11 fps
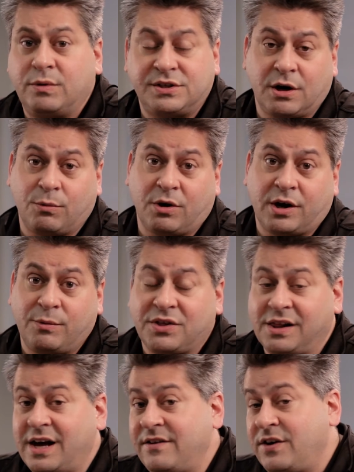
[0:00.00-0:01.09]
start working with a
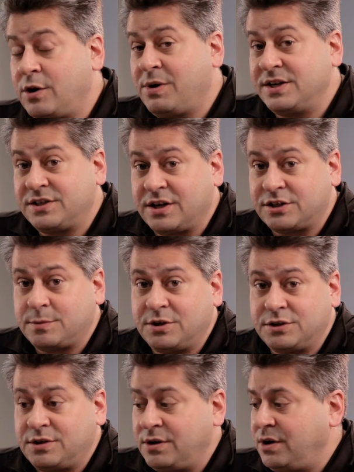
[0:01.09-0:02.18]
lot of enterprise
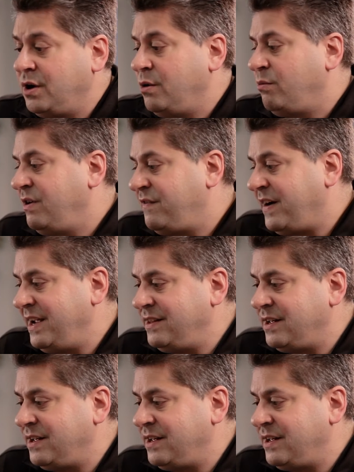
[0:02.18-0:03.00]
customers, we find